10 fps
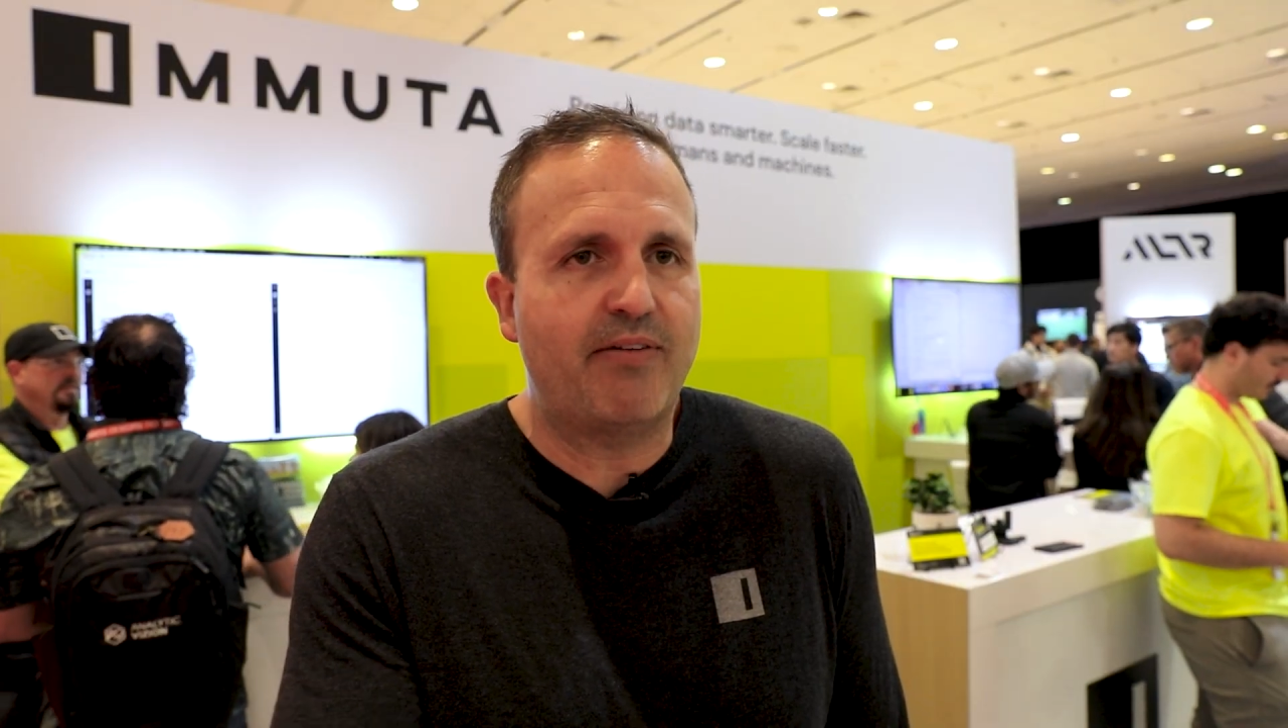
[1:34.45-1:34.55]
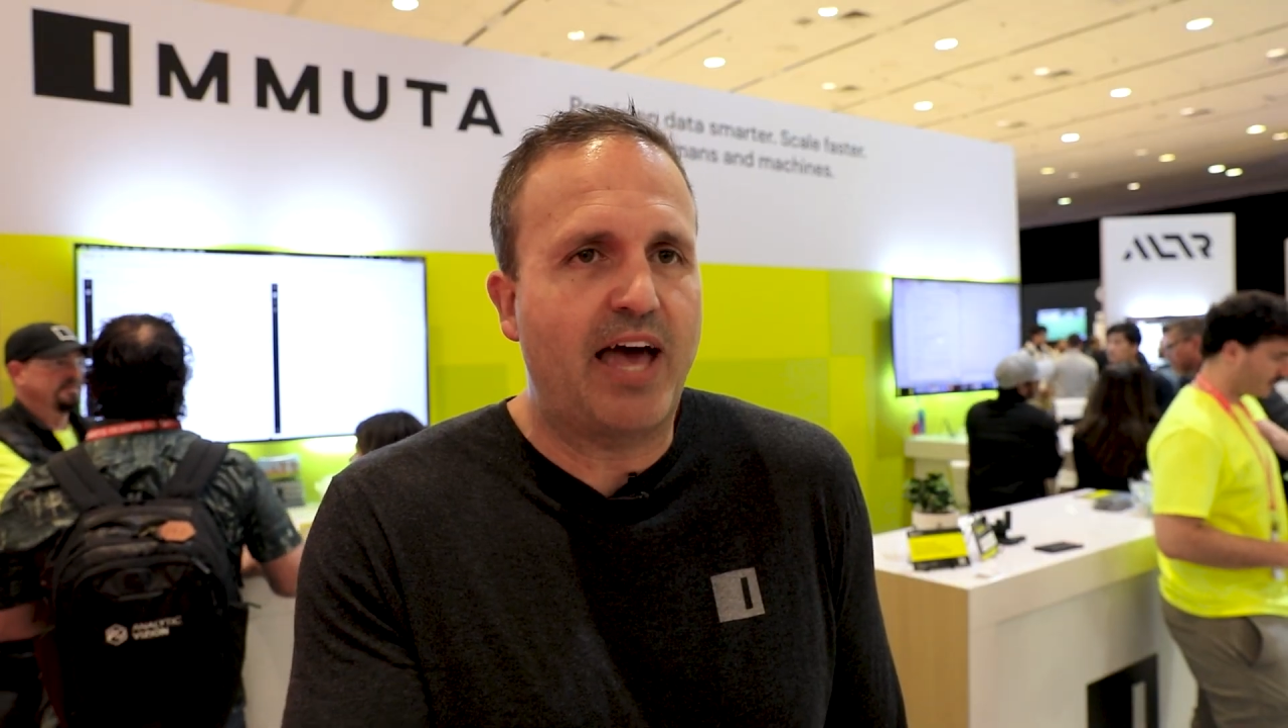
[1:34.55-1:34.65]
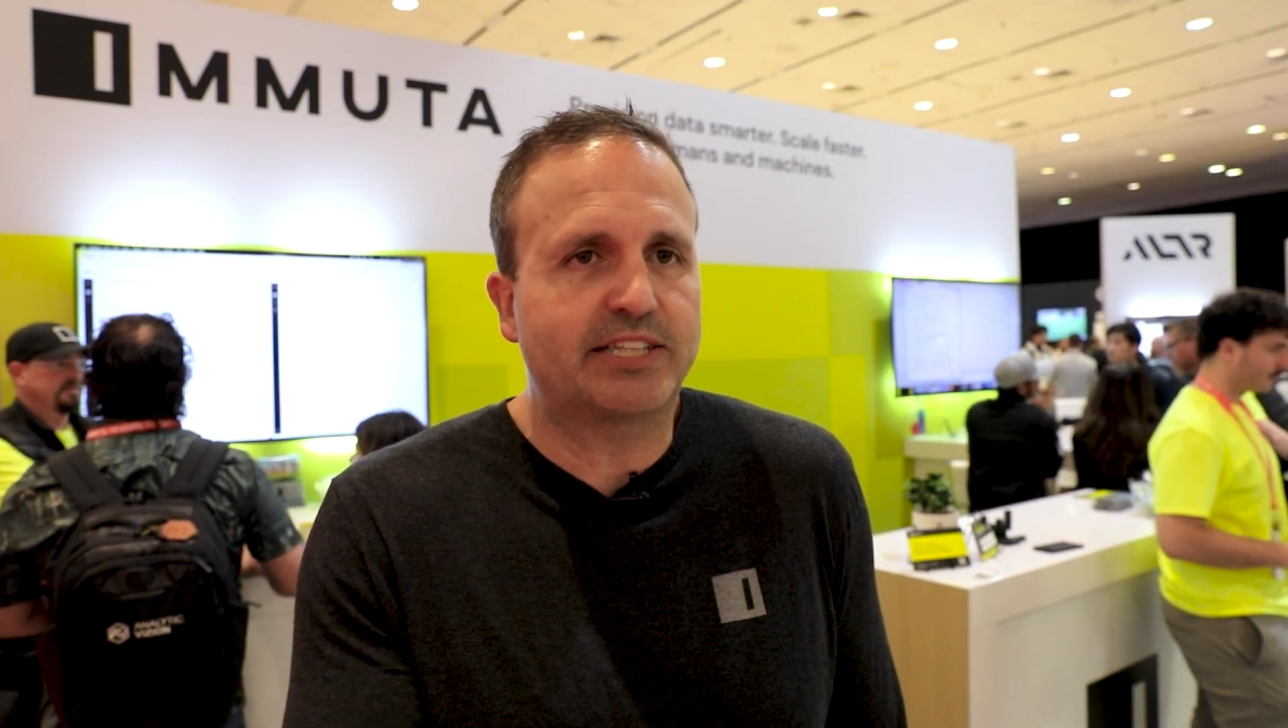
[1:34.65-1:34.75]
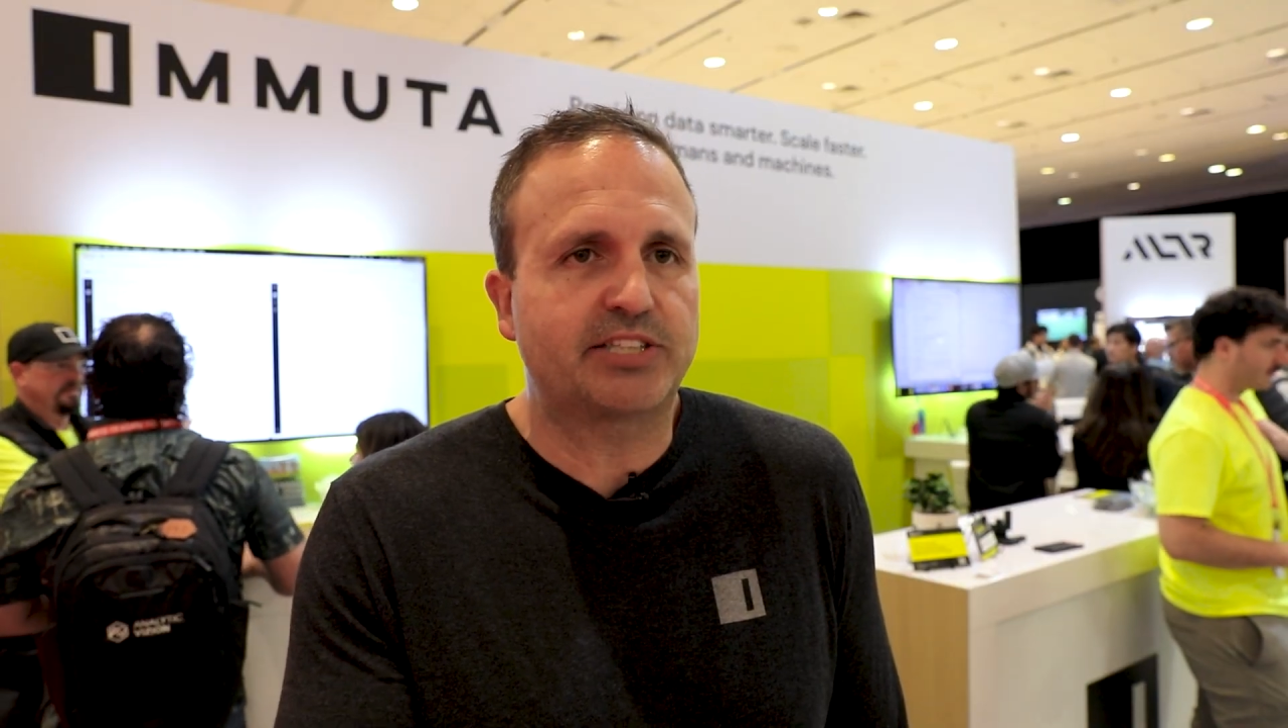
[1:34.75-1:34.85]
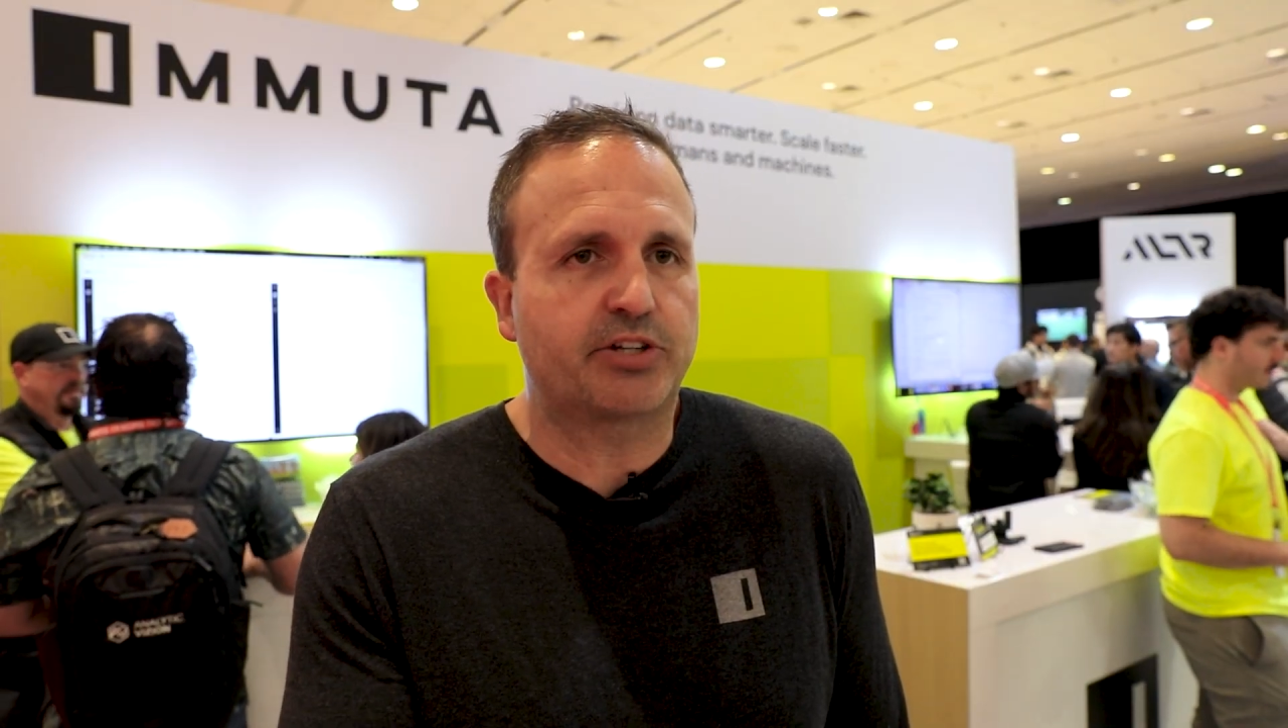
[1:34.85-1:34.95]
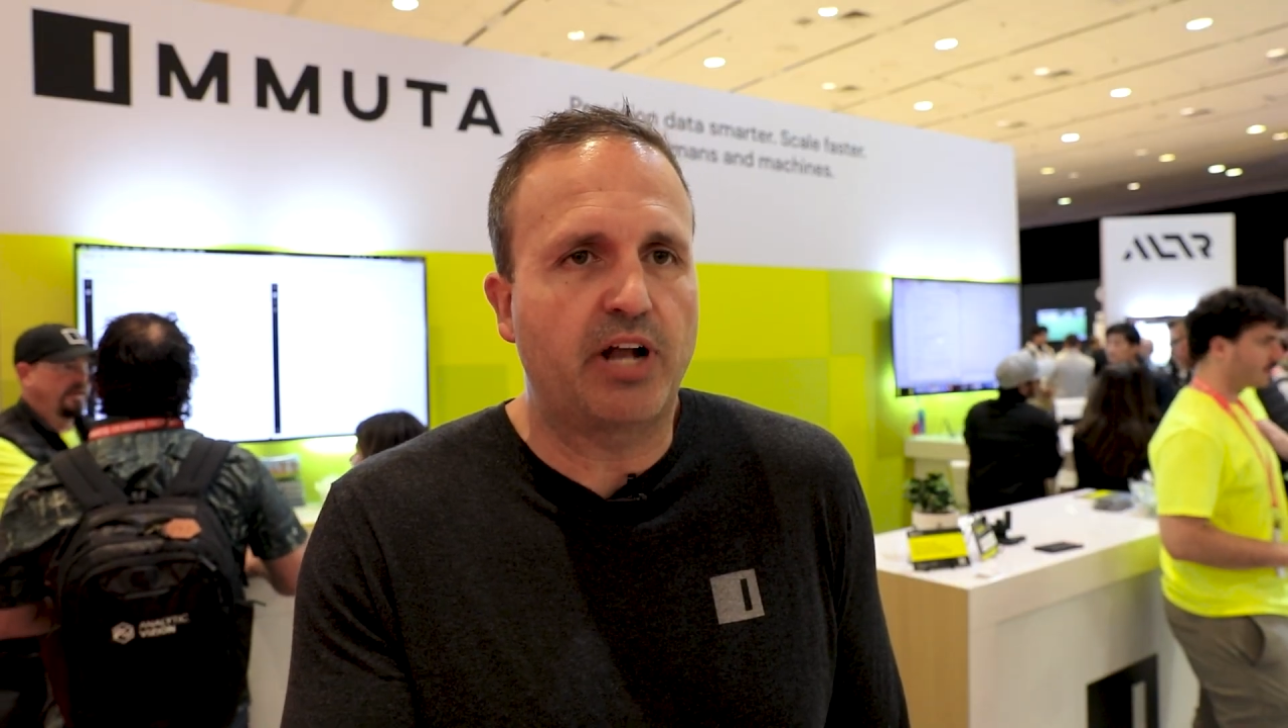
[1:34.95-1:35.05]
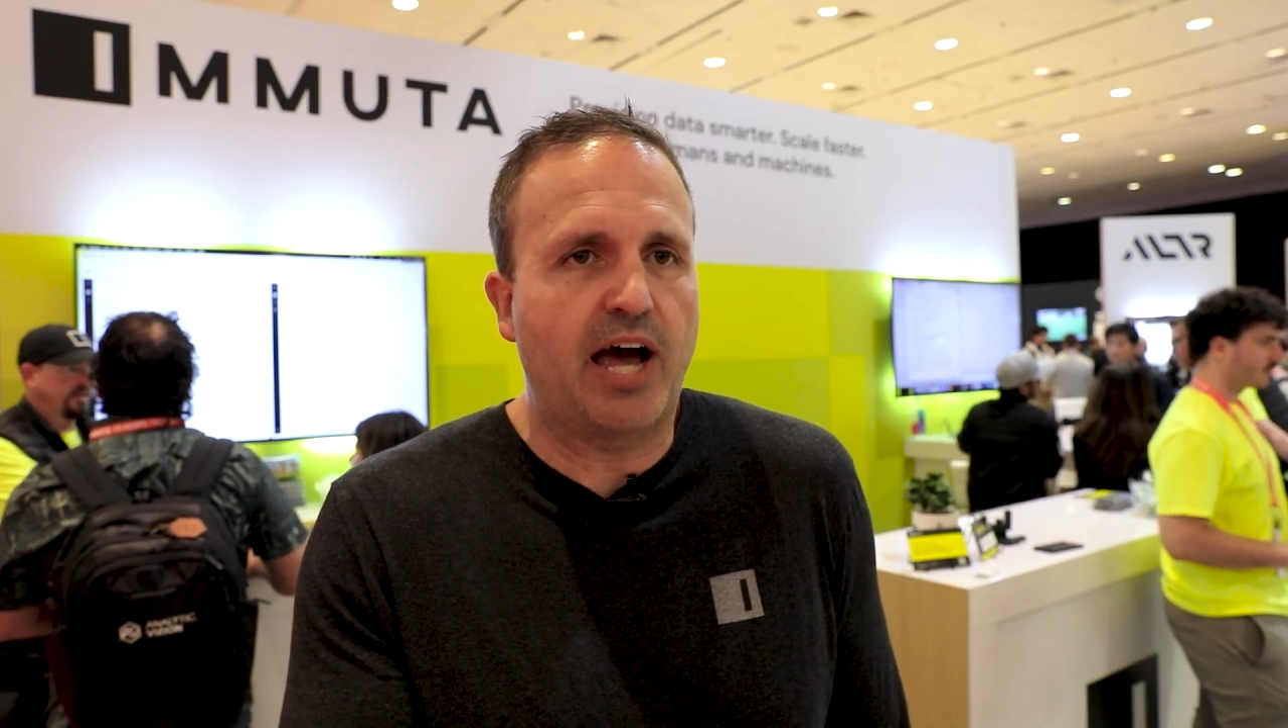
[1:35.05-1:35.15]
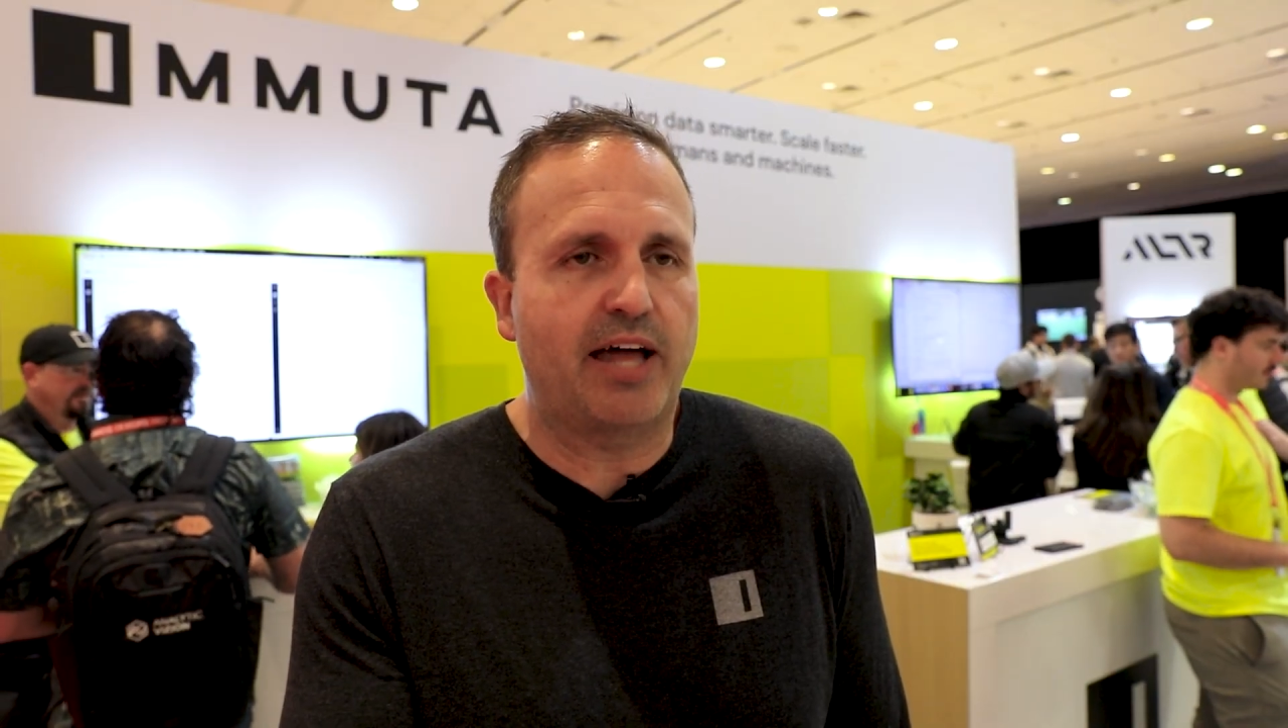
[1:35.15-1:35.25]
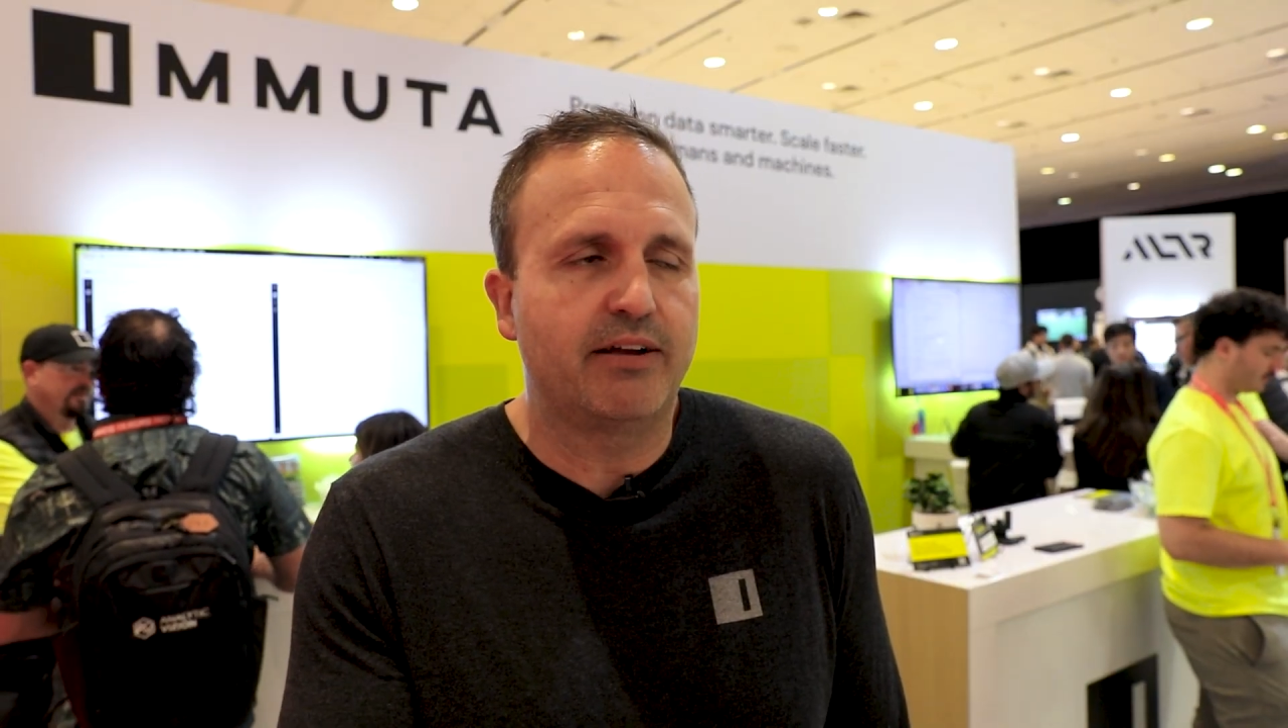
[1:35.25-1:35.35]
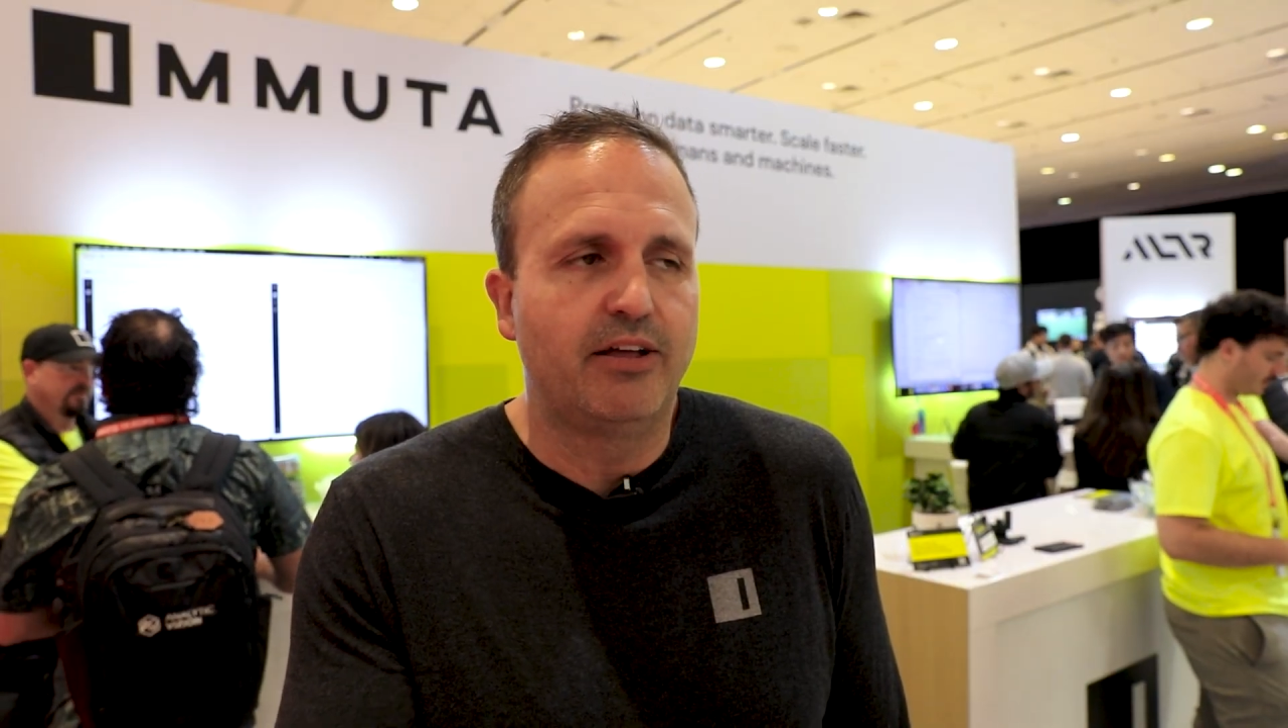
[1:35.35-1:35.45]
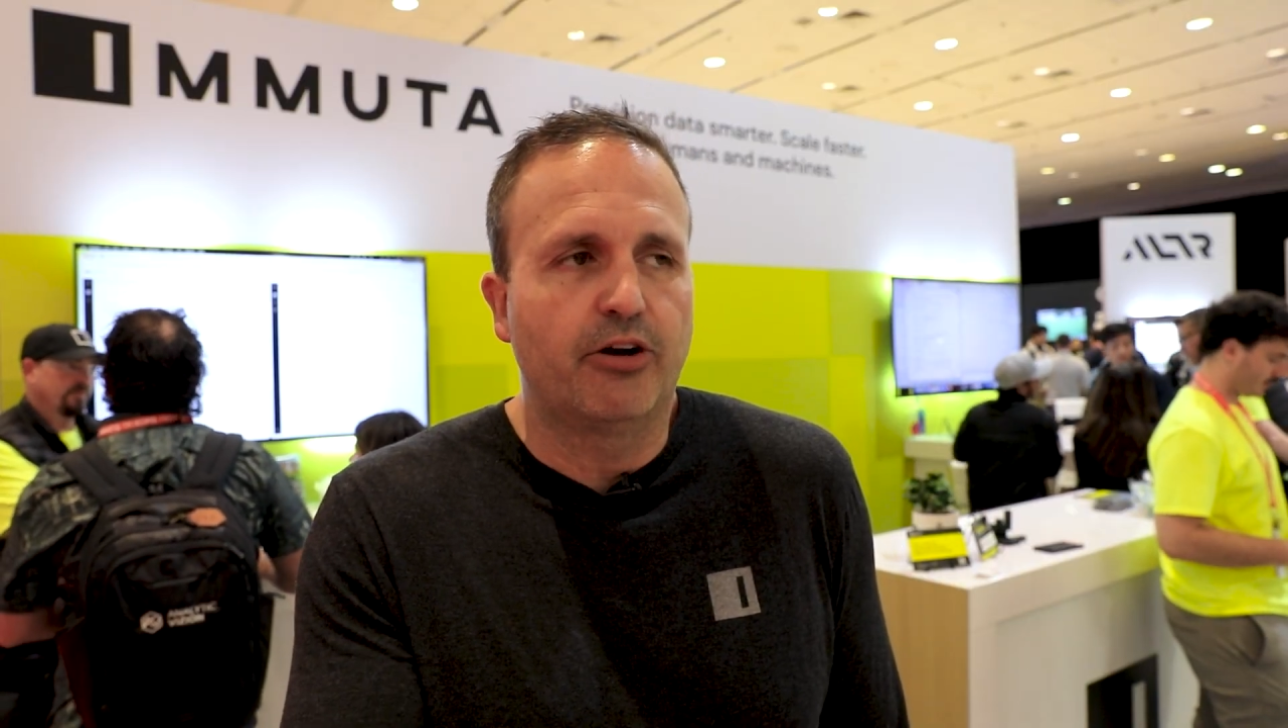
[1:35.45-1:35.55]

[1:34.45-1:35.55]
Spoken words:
access or not,